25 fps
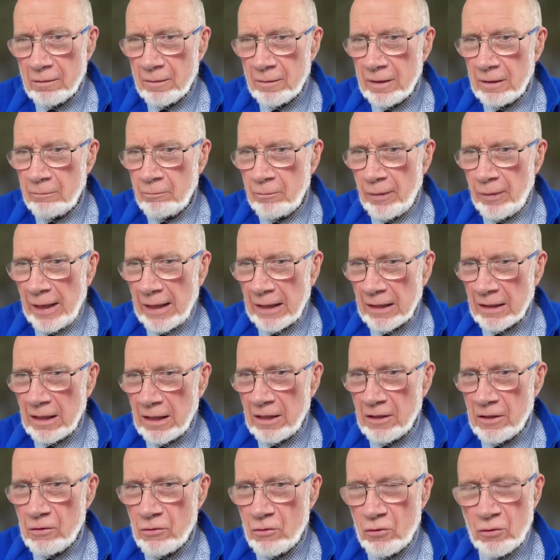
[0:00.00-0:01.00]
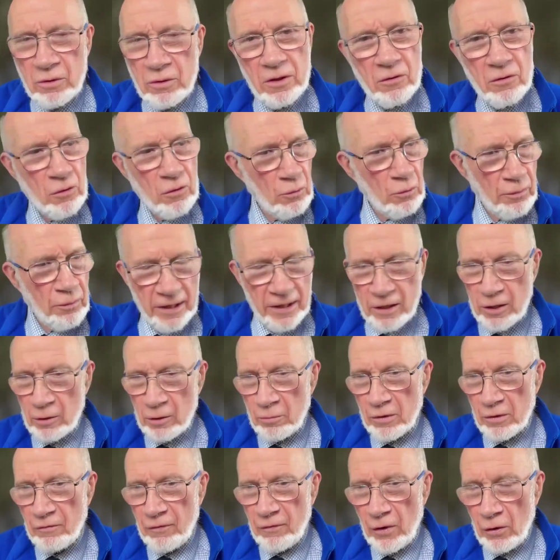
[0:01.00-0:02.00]
I mean, back then you could pick
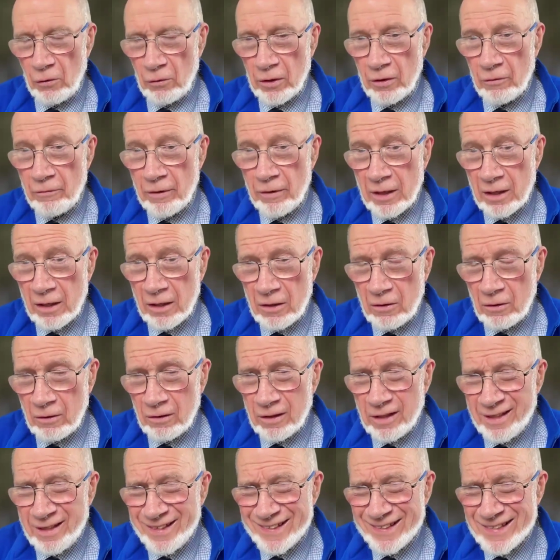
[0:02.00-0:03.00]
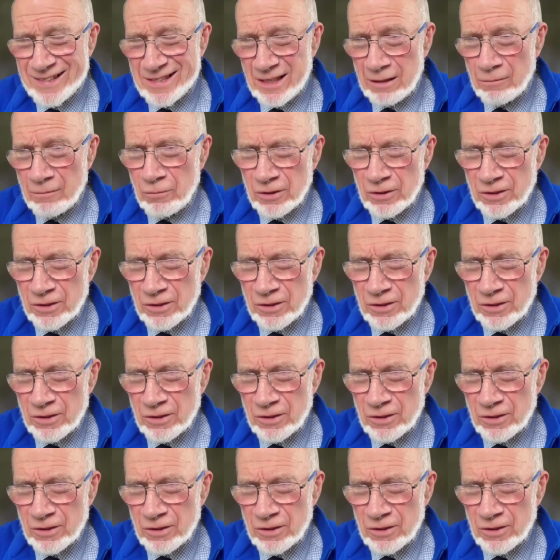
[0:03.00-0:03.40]
up the phone and ring a colleague and say,